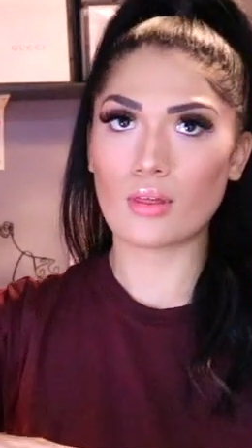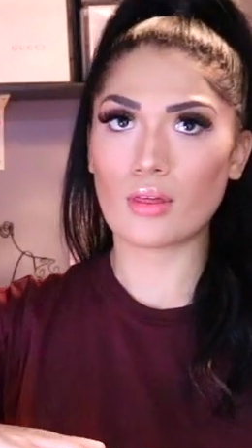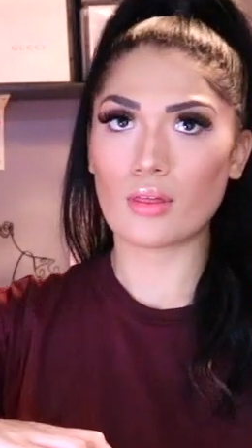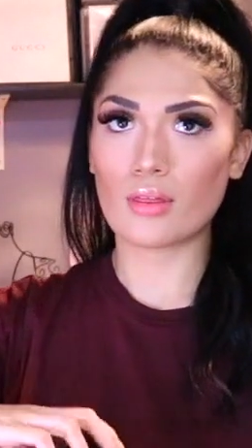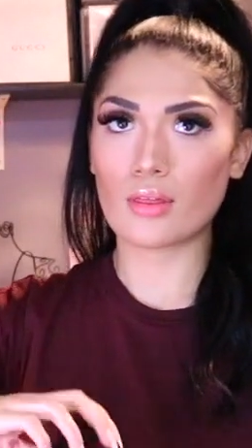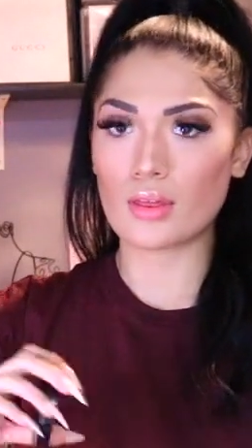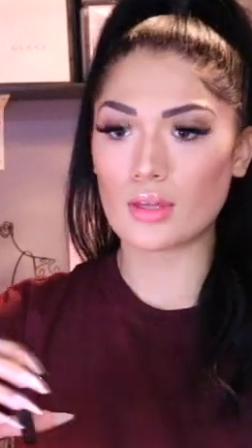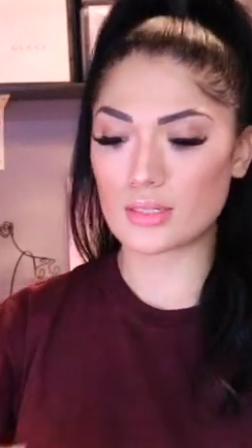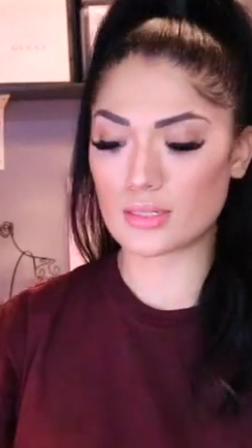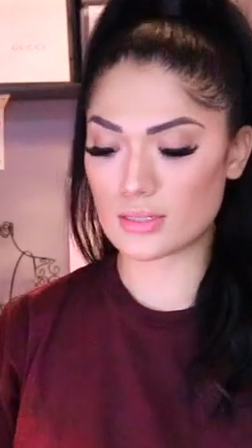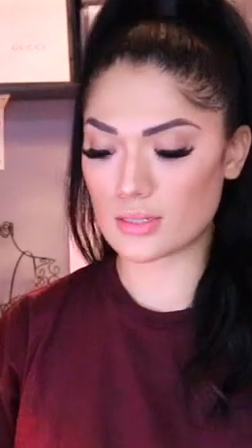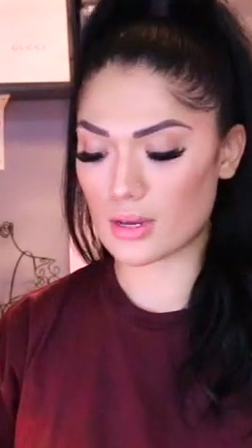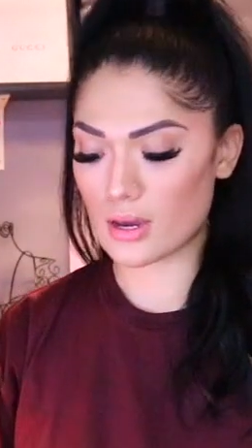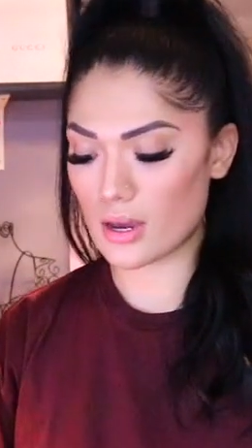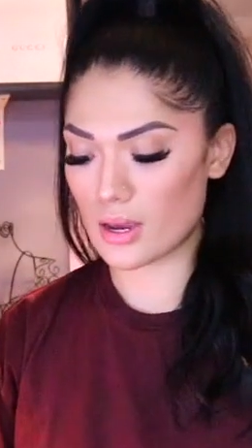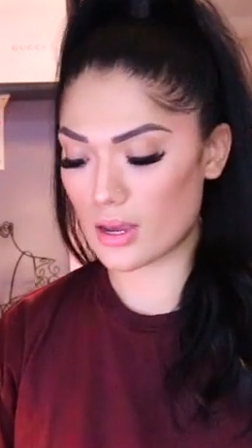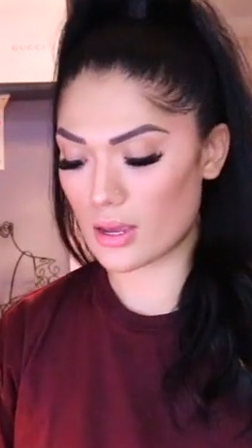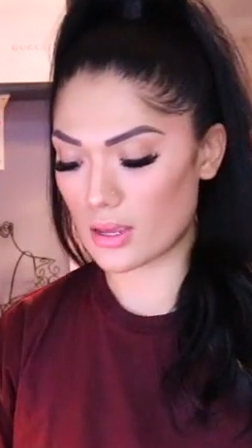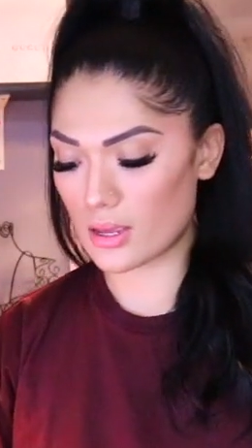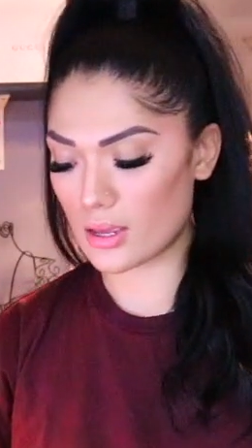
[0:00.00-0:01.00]
this
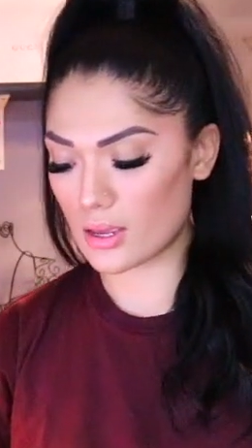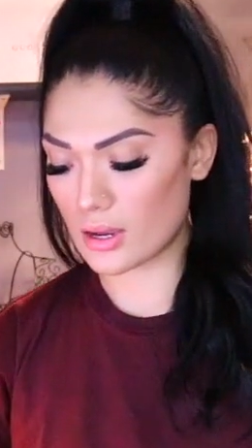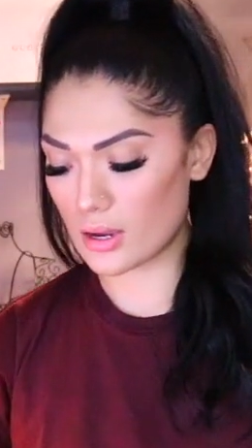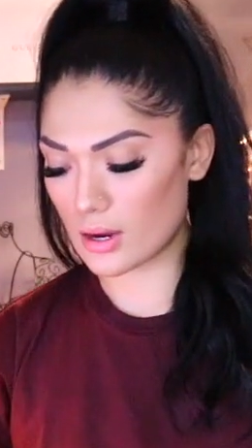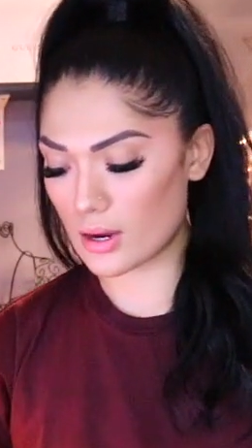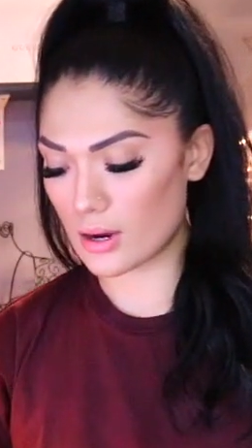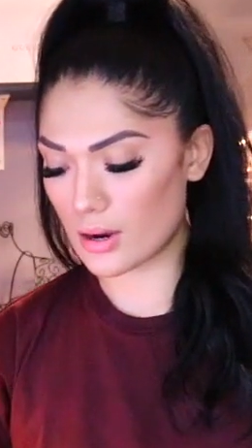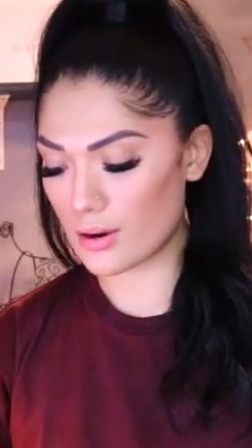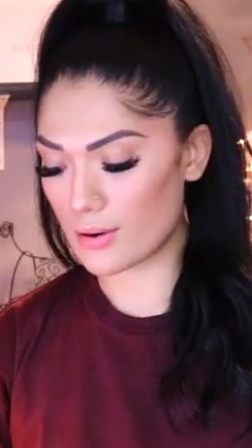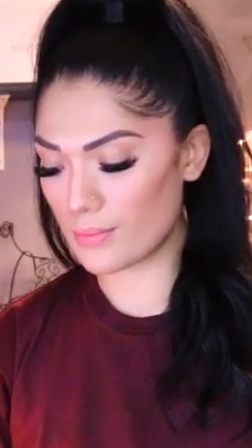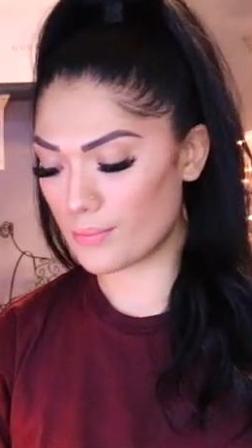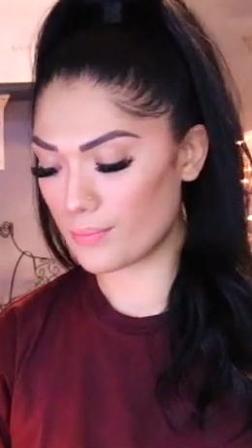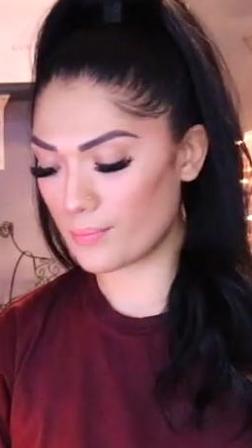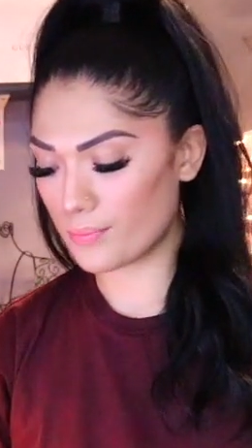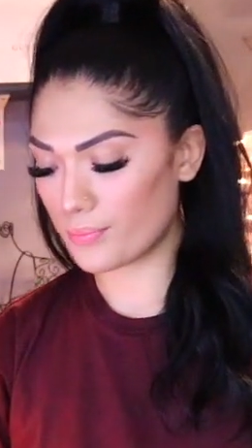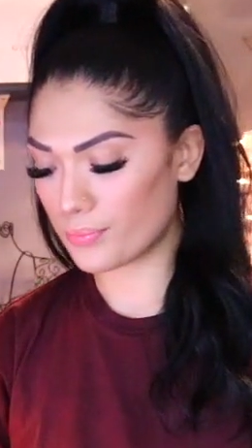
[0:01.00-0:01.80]
guy here.